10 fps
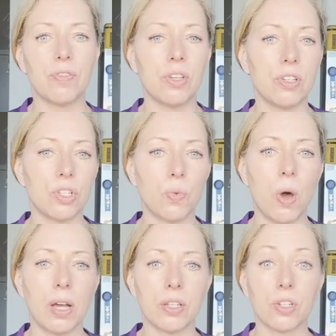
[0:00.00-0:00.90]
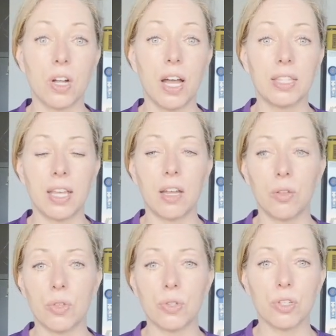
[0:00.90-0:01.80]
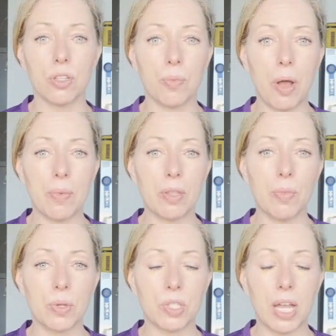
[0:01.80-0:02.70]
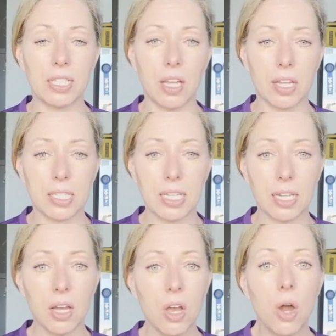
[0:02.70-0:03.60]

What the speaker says: If you can just walk and trot, those are probably the most diagnostic.